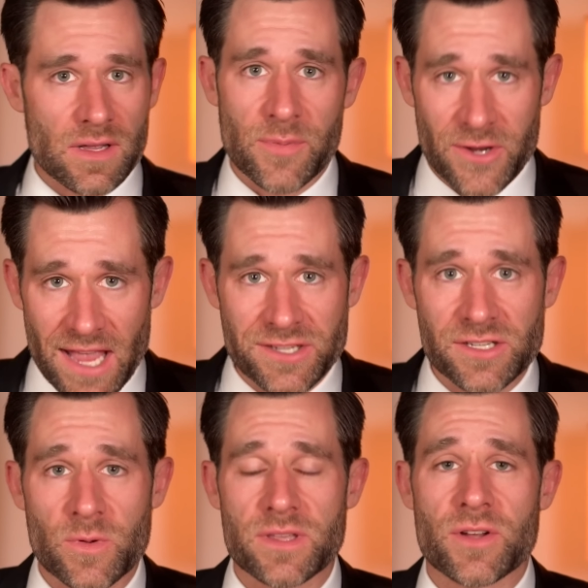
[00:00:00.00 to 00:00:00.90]

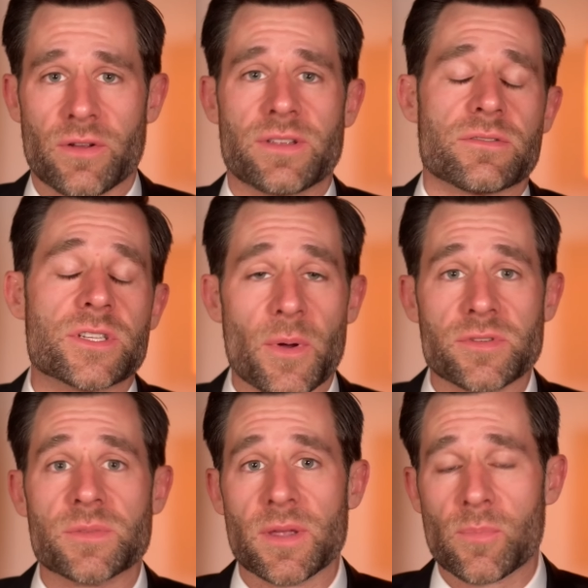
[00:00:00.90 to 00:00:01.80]
communications with attorneys are
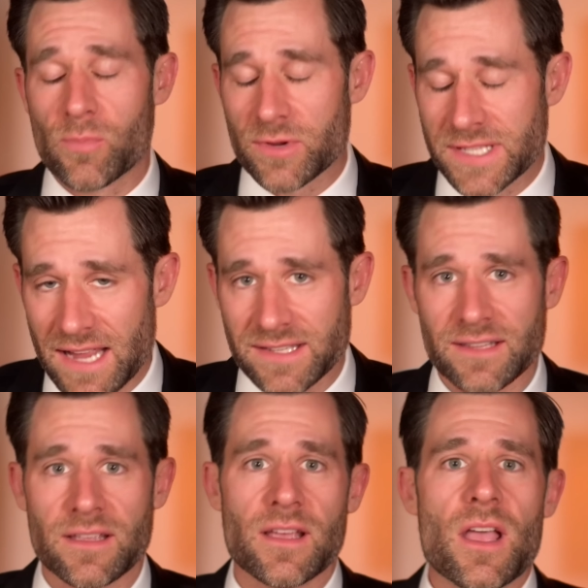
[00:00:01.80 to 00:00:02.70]
supposed to be
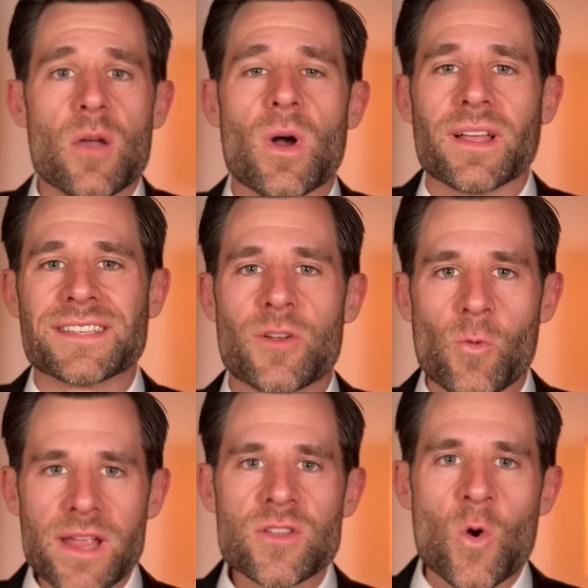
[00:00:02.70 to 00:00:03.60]
protected. Well, it's a
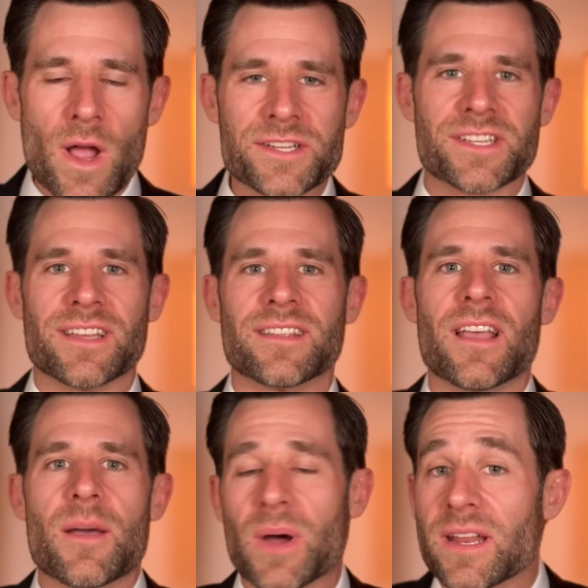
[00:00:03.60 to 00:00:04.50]
great question,
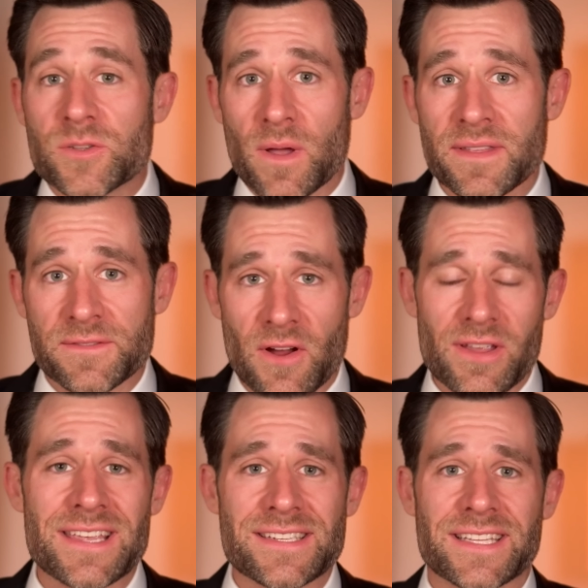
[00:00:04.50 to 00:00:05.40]
but it's one that's
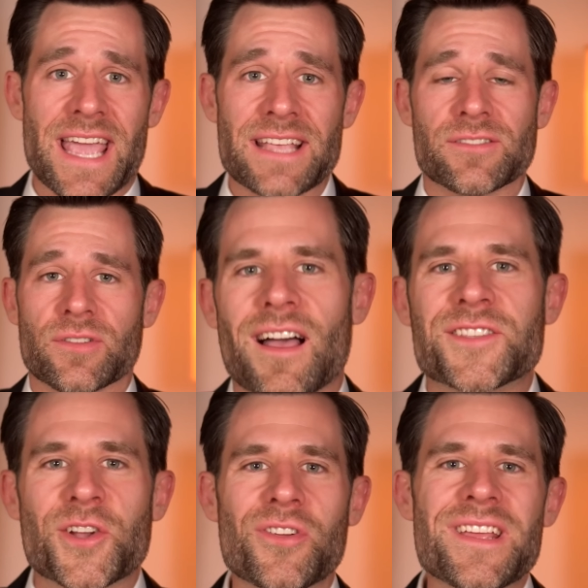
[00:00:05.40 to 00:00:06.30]
very easily answered.
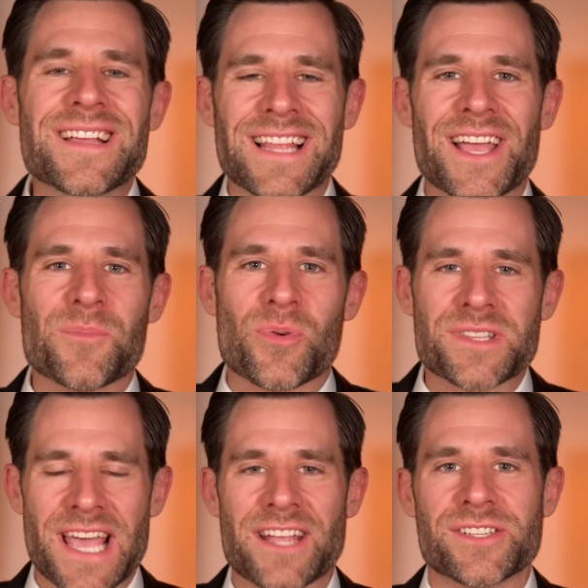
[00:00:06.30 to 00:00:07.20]
Attorney-client
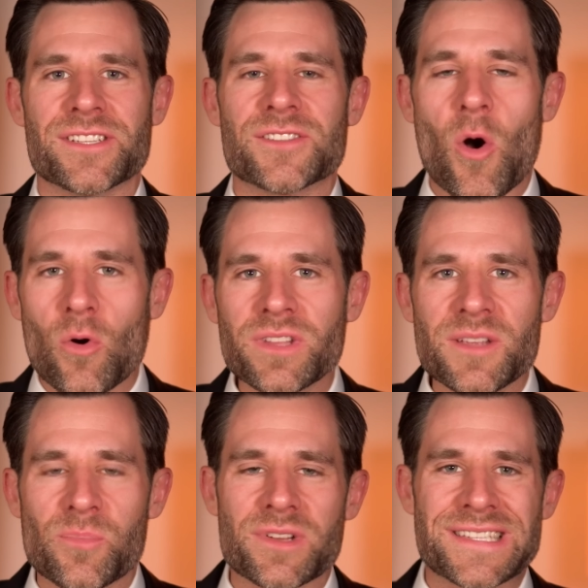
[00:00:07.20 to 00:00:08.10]
protections
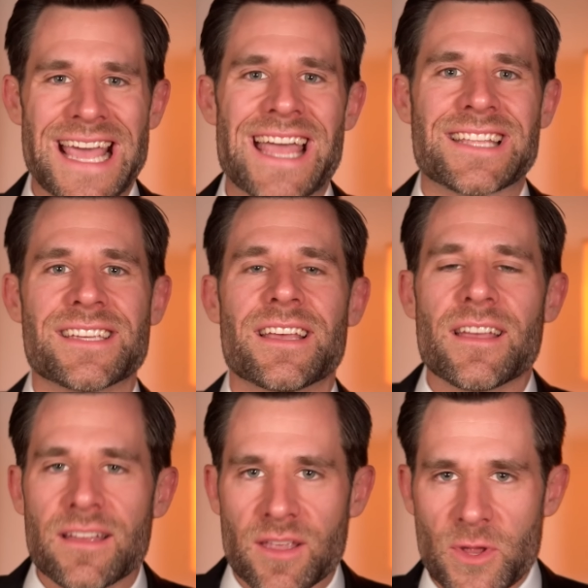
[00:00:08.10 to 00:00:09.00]
only protect
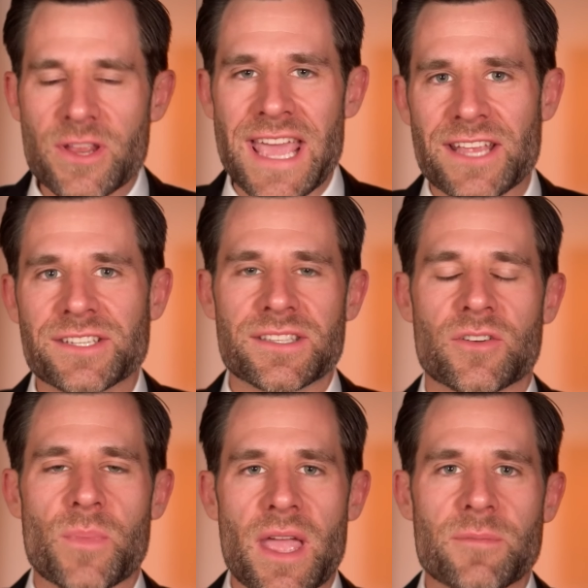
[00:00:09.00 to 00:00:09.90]
communications
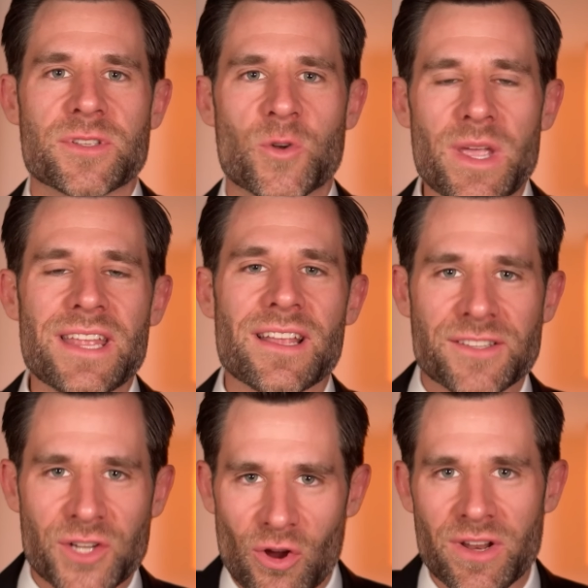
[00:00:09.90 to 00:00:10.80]
that are made between
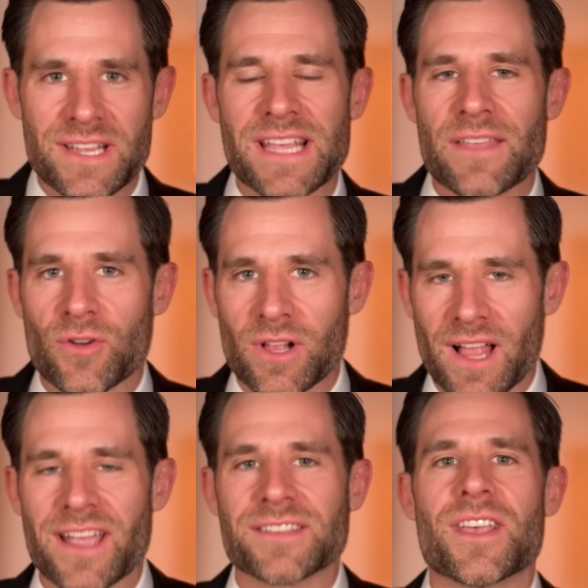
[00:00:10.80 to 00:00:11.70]
attorneys and their
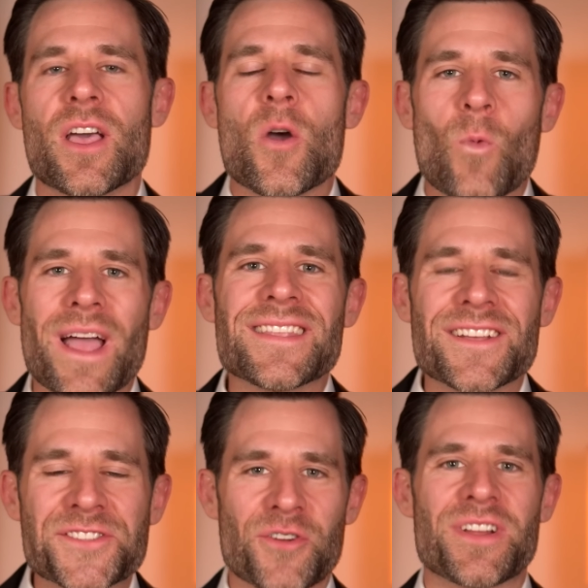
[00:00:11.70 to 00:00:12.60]
clients when
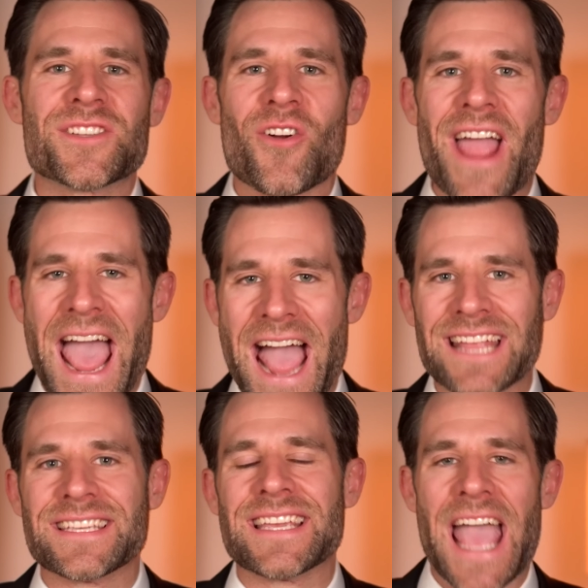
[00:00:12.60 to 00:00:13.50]
attorneys are
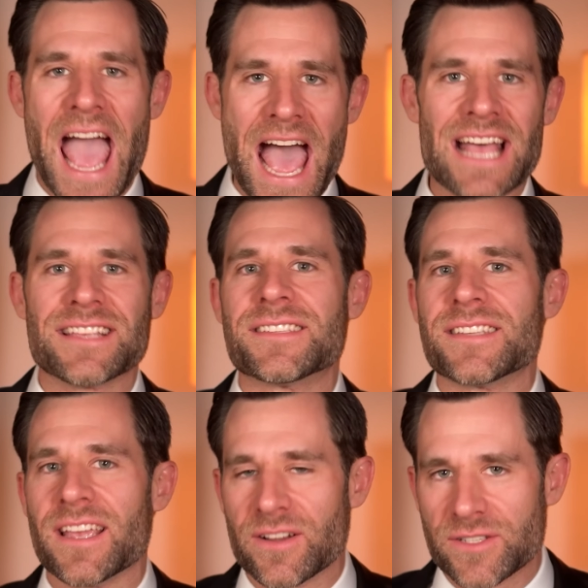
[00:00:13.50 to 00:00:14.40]
acting
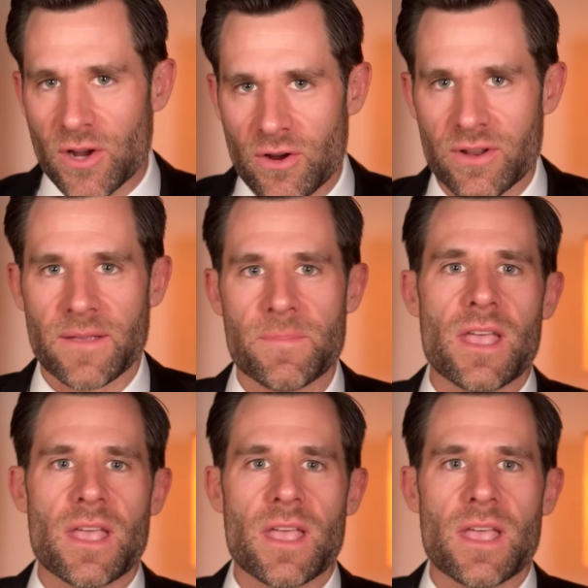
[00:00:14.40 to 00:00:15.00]
as an attorney.